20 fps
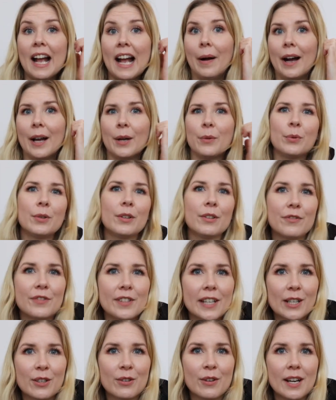I would have
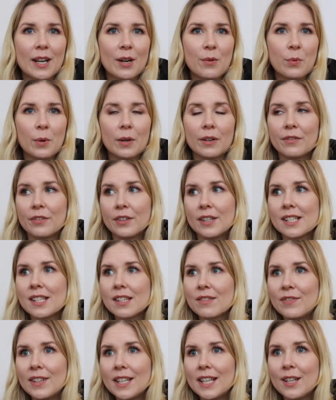decorated one for
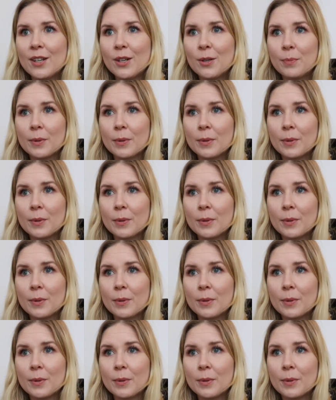this video,